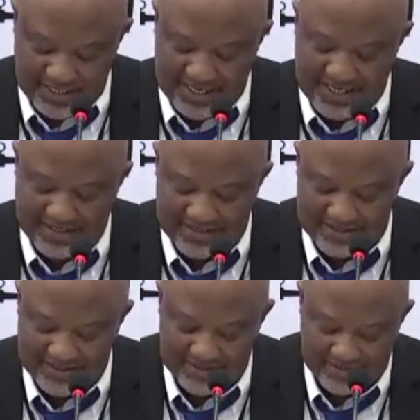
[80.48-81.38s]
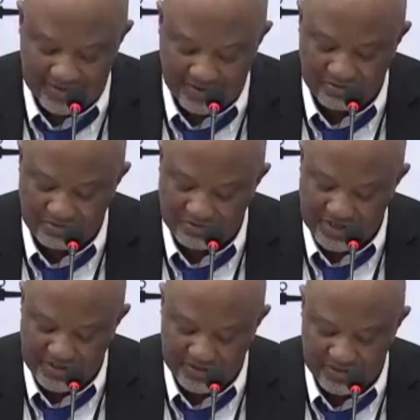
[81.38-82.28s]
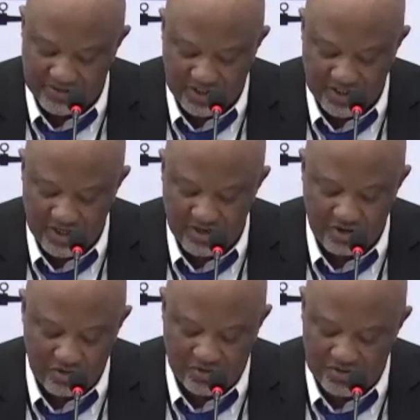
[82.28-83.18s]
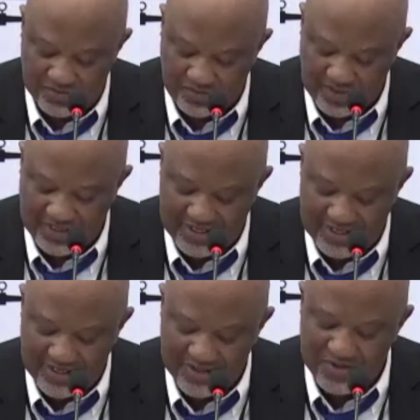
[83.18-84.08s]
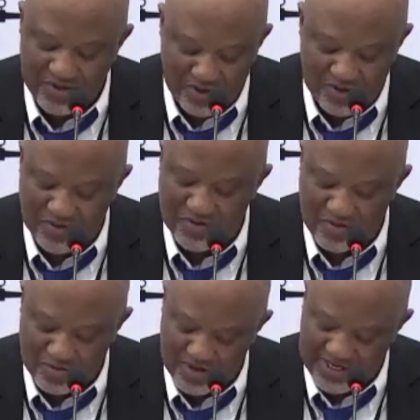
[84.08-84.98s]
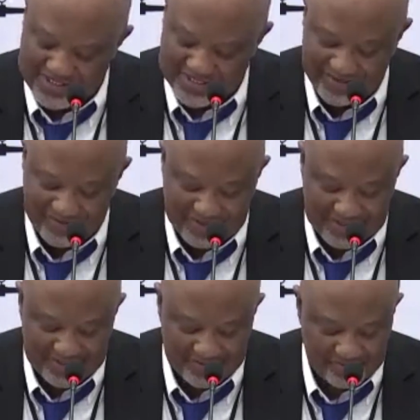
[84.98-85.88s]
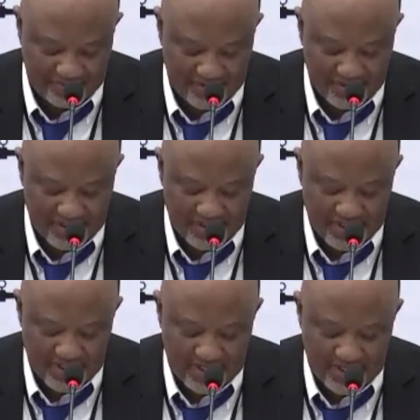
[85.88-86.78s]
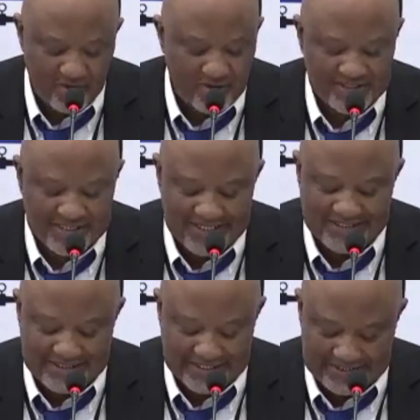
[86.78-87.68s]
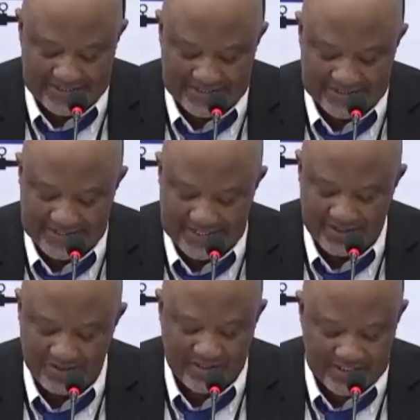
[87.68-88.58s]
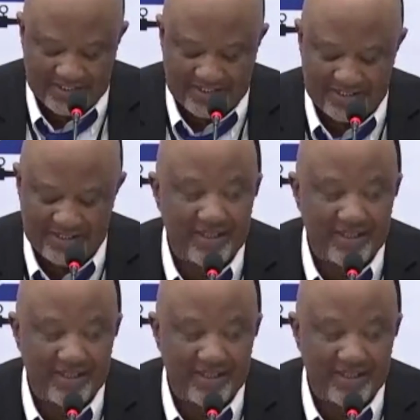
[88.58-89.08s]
the lines of, I quote, "Look, do you know who we are dealing with?" He was agitated and said, "You think